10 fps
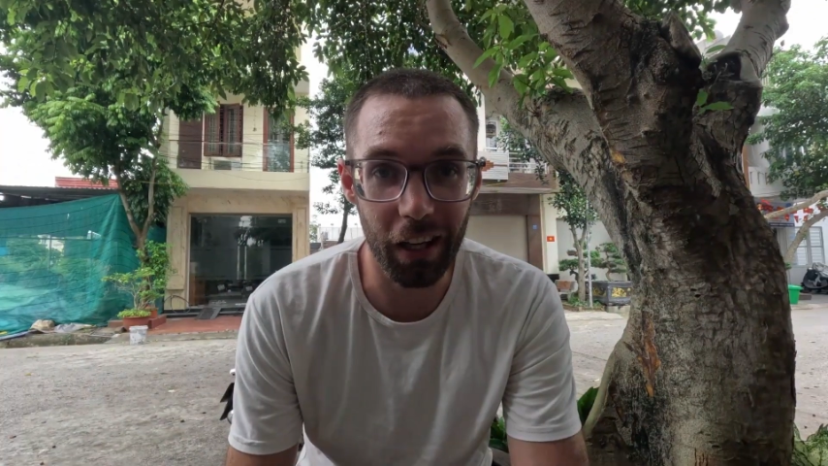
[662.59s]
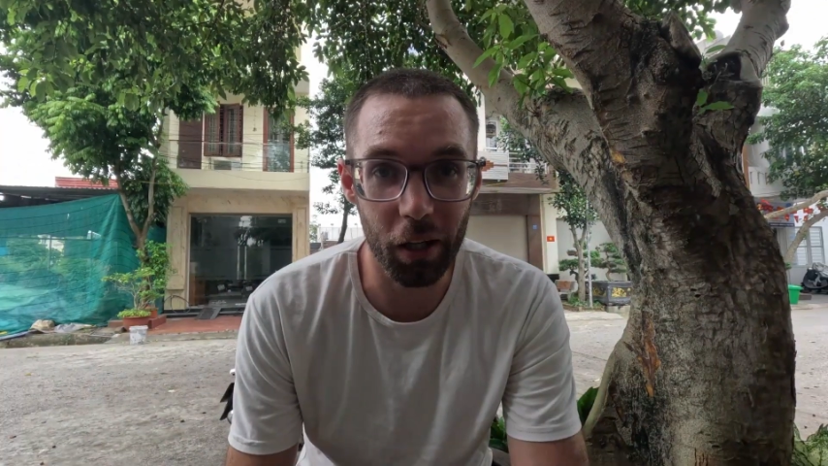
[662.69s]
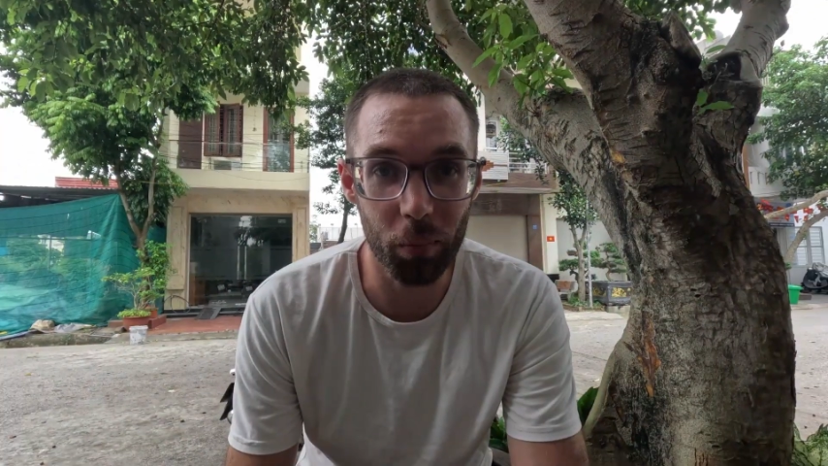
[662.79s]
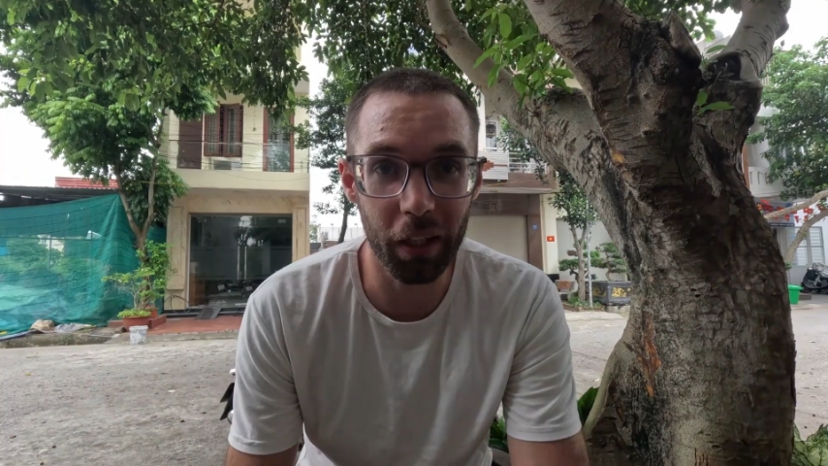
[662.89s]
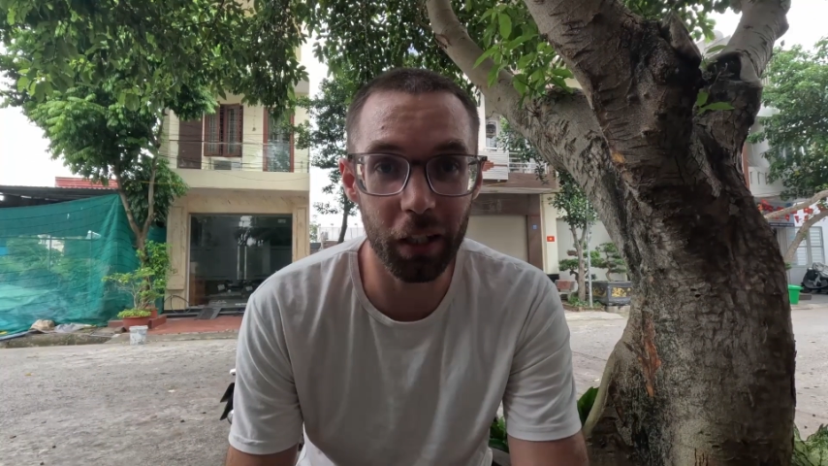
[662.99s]

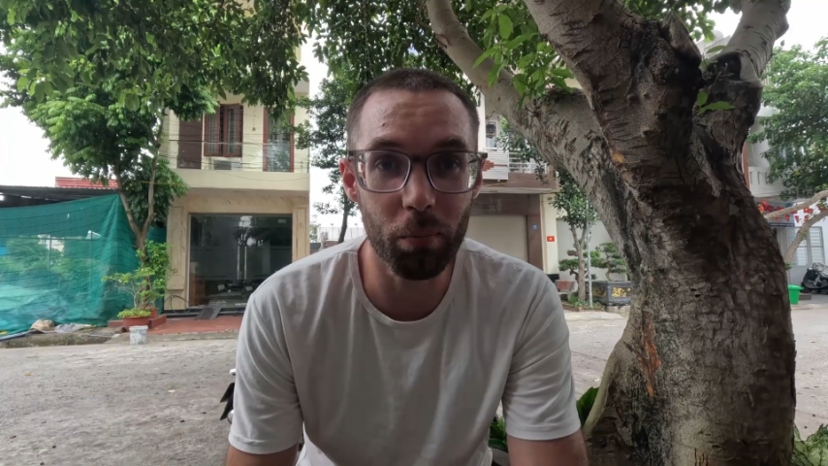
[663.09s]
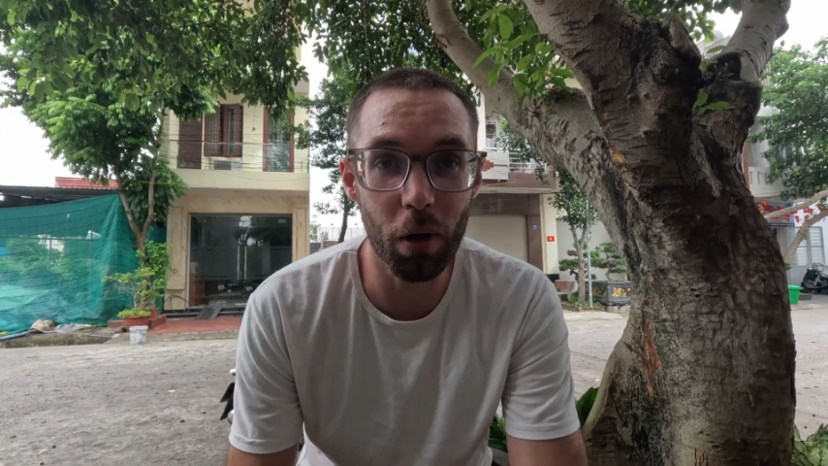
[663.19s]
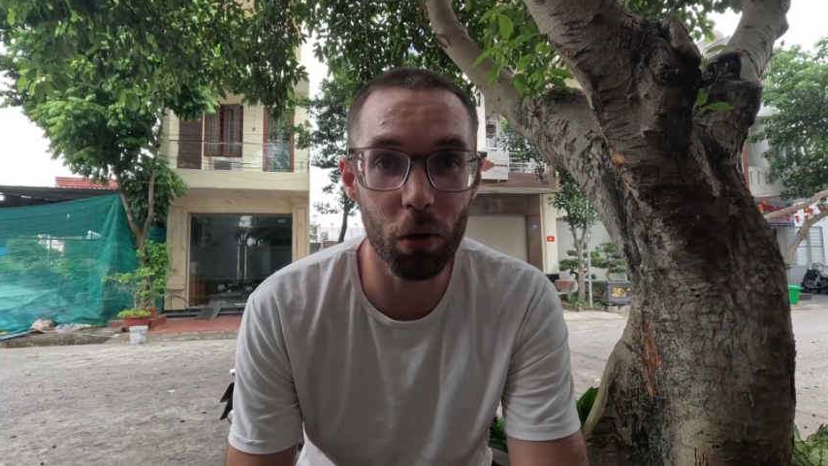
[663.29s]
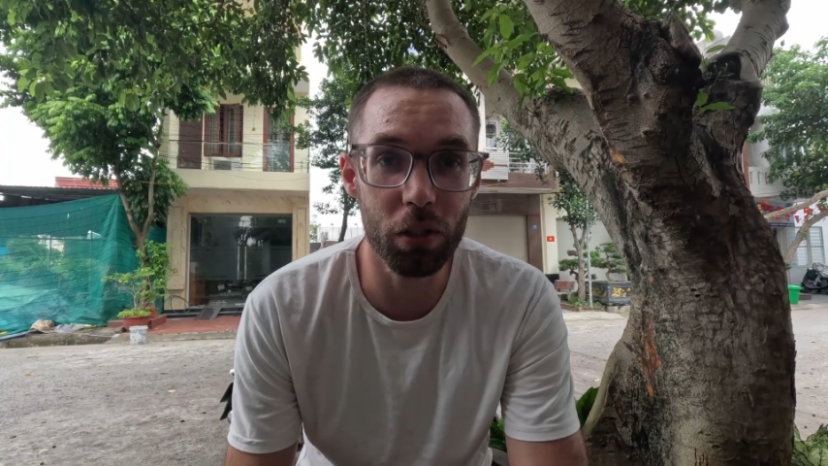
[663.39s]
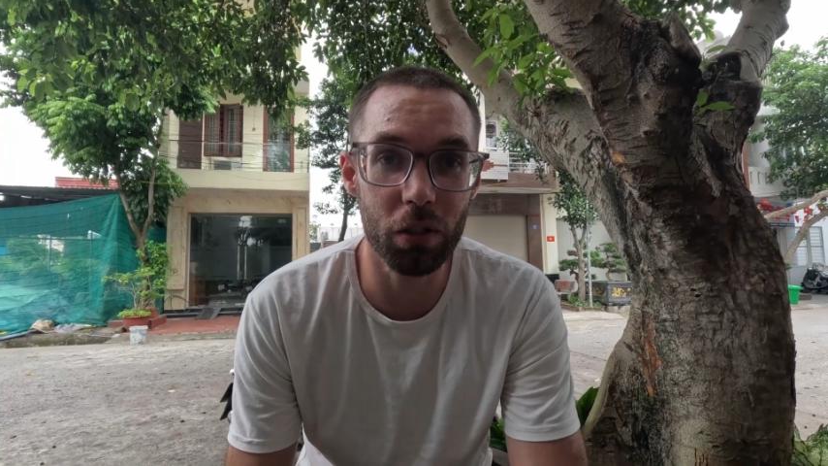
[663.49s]
I completed
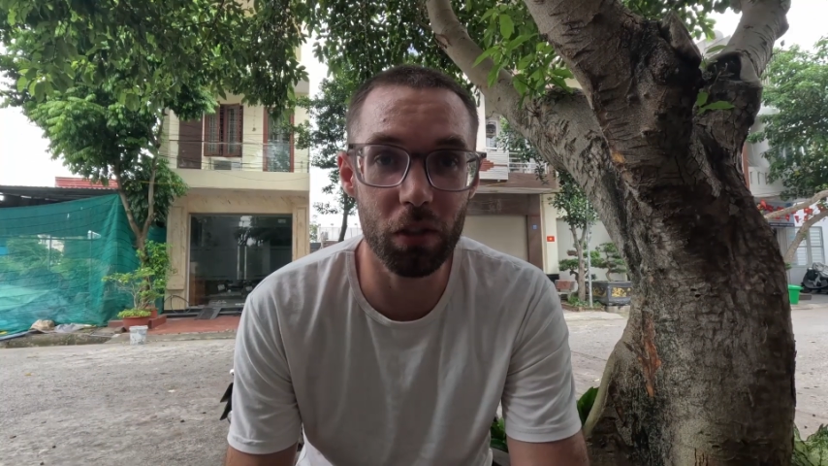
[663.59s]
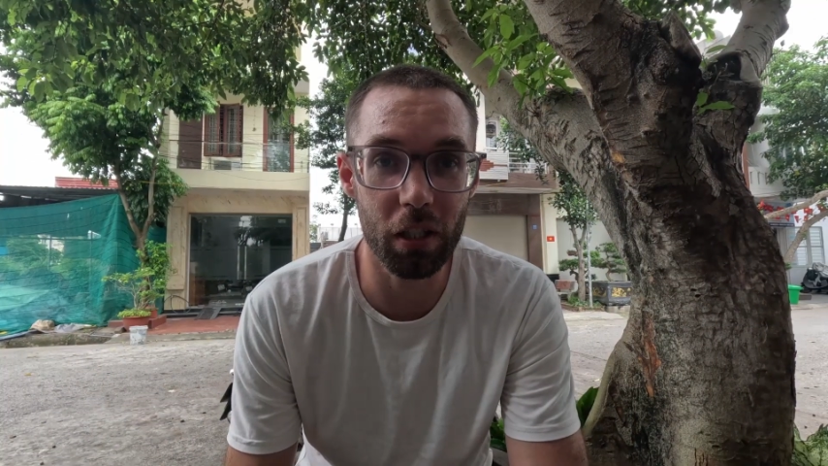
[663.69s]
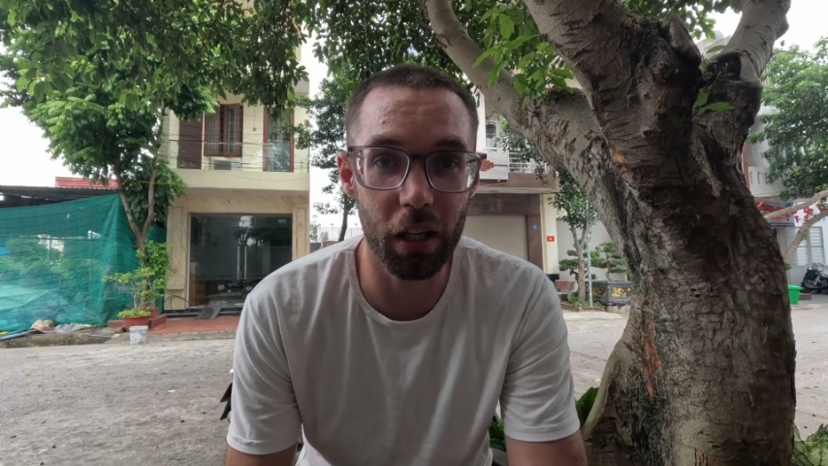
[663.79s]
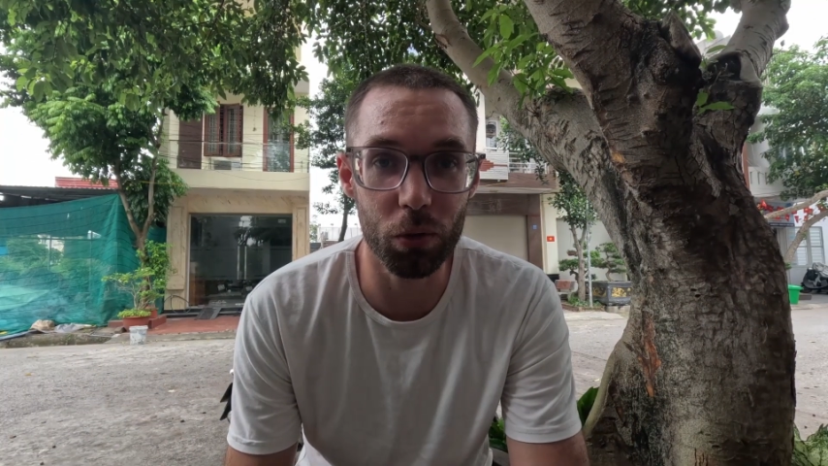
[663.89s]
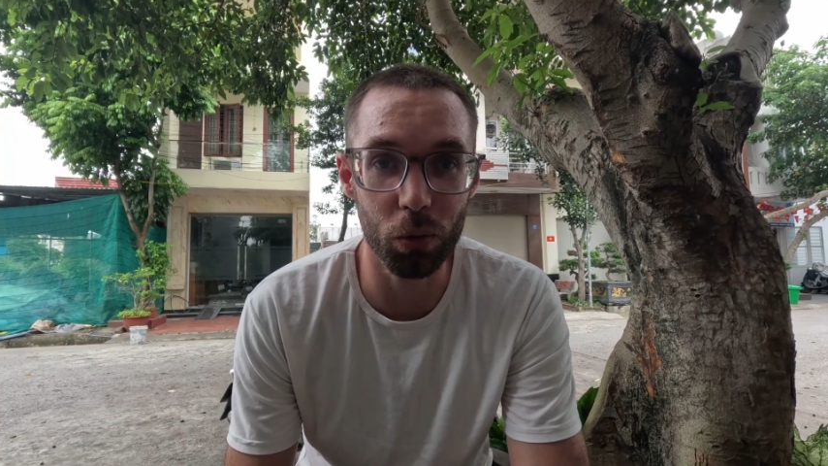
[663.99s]
most of the
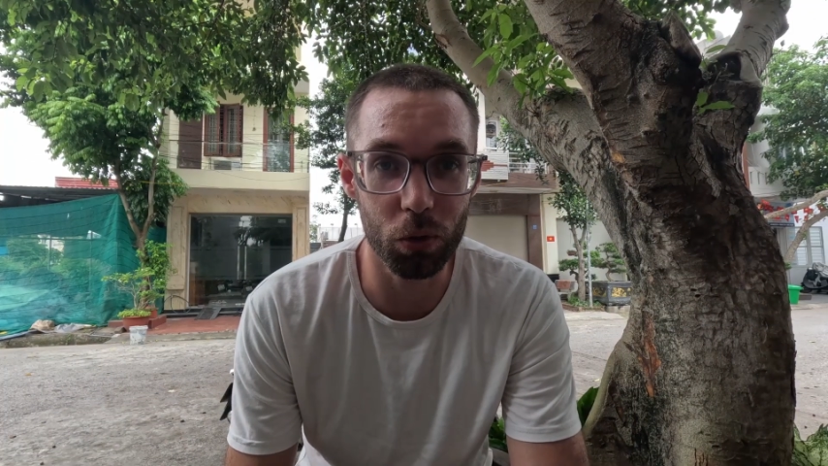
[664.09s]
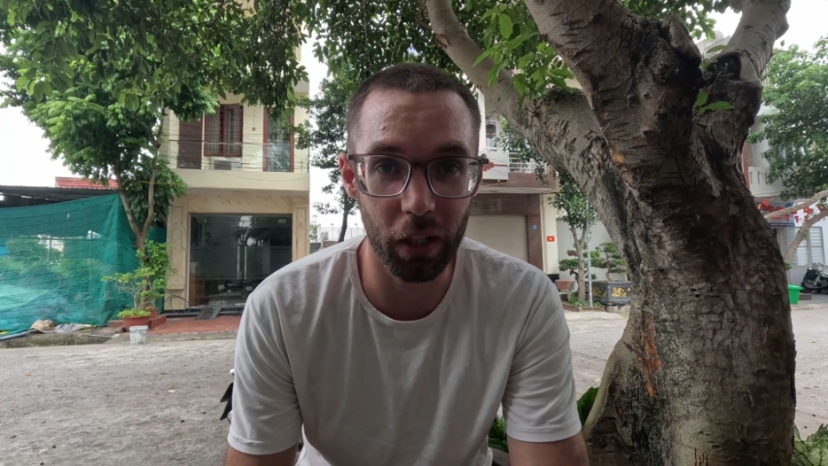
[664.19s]
scheduled